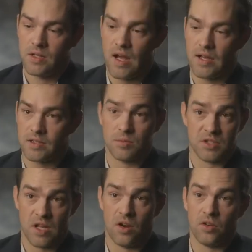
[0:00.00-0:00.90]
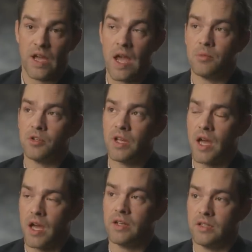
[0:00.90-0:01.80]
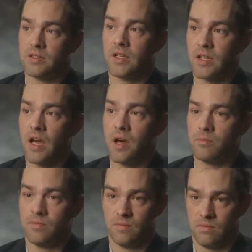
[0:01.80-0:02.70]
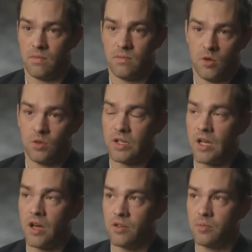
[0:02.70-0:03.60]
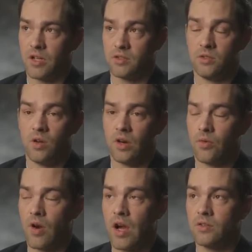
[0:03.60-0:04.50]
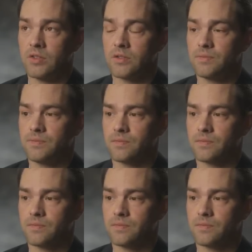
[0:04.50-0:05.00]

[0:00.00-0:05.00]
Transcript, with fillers: I asked him, "Is that all the ammo you had?" And he's like, "Yeah, I'm only down to about 200 rounds."